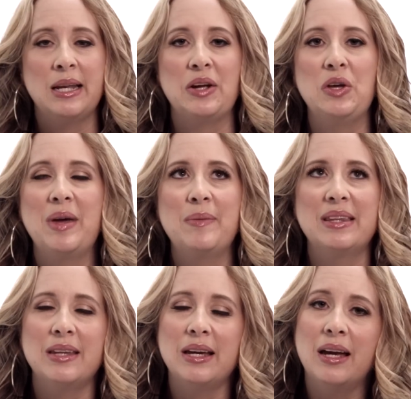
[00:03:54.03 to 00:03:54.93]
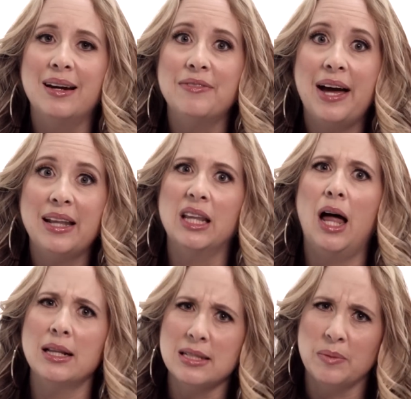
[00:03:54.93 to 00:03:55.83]
Now you may be thinking, I've had
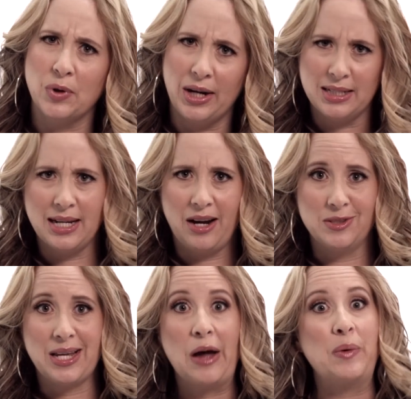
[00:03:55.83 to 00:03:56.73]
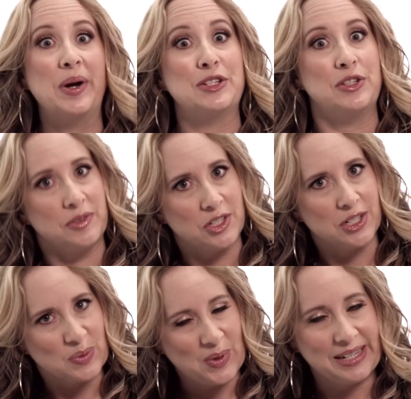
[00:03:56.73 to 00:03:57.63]
lots of breakdowns, how do I choose
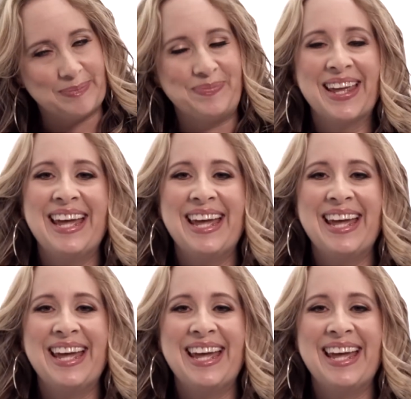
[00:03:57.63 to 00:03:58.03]
just one?